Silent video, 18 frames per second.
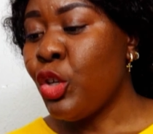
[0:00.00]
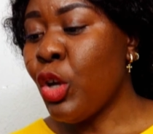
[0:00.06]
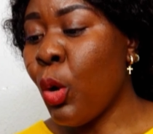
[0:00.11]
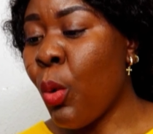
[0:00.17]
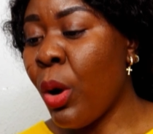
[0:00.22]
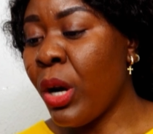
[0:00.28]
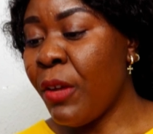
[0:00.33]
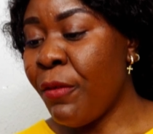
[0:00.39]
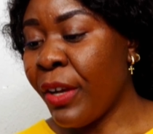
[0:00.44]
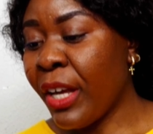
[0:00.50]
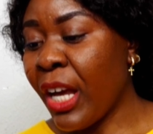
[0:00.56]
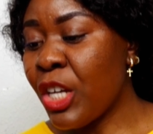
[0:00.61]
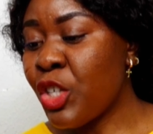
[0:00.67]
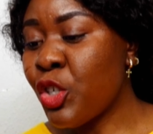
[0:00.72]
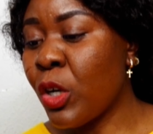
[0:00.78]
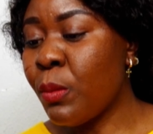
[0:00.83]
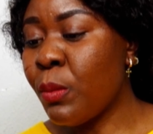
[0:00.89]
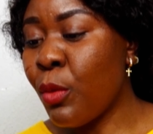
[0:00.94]
Your
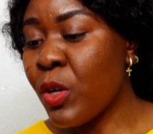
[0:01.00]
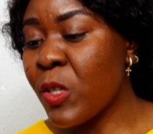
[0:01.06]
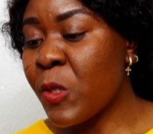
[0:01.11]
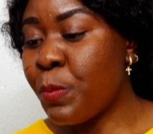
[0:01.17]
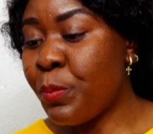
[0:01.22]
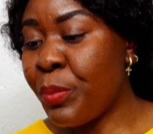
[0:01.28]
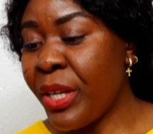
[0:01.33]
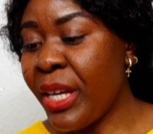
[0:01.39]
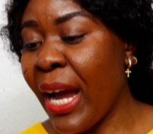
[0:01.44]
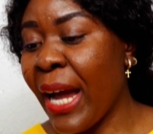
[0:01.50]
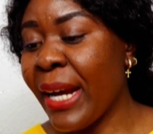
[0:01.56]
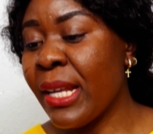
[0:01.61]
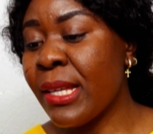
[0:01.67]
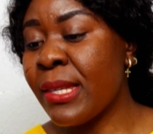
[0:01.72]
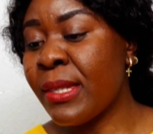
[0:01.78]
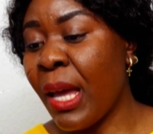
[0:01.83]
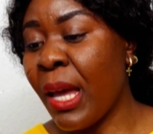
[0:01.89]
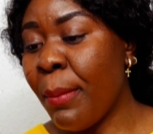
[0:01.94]
qualification must be at
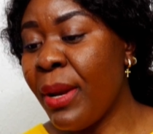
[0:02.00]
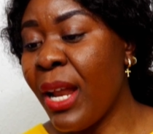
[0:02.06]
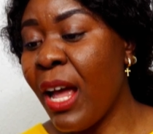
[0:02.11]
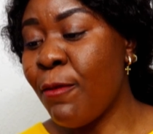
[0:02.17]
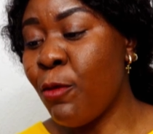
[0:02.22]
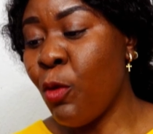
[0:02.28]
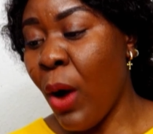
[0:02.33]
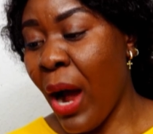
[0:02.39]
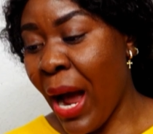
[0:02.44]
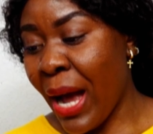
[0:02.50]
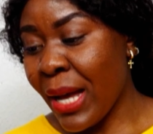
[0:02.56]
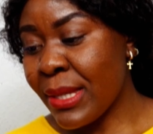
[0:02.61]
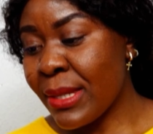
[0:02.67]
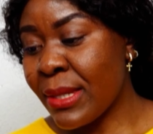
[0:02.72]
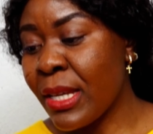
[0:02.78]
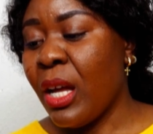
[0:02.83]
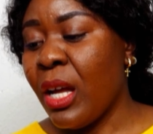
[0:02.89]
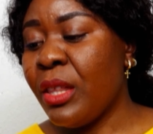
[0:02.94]
the same level
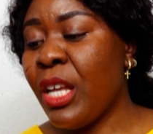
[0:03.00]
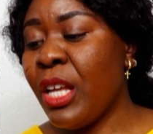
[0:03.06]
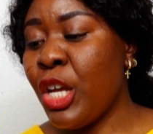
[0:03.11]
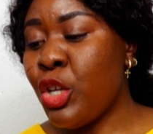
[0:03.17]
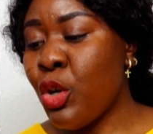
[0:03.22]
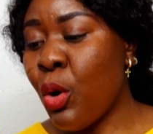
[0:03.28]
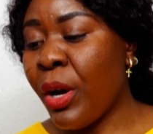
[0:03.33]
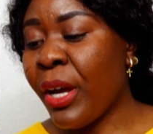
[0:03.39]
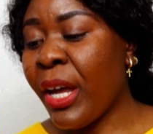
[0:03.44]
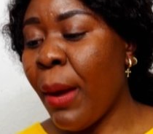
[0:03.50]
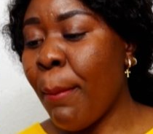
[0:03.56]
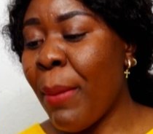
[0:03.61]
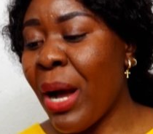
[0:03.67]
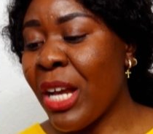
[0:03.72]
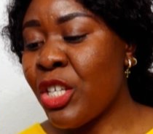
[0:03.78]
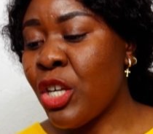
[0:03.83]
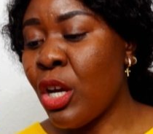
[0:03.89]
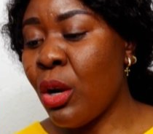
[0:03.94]
as the UK
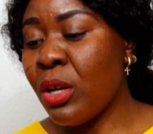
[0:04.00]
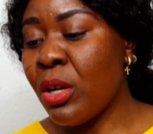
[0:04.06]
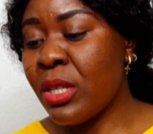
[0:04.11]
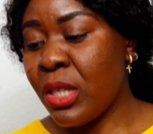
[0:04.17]
bachelor's